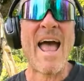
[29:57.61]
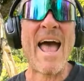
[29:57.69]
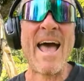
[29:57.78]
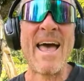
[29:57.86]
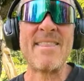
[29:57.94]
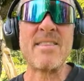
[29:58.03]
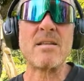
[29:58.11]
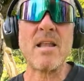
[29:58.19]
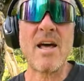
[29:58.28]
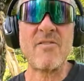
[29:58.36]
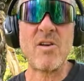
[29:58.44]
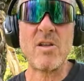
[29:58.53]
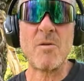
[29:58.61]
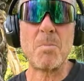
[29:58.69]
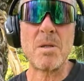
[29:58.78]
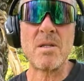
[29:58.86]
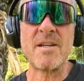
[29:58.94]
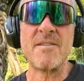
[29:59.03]
and the level of
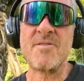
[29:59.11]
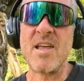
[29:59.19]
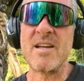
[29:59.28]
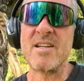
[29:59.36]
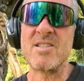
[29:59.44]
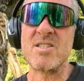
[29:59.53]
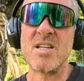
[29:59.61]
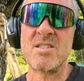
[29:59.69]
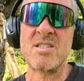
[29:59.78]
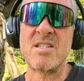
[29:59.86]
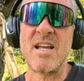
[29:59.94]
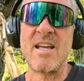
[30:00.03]
belief that exists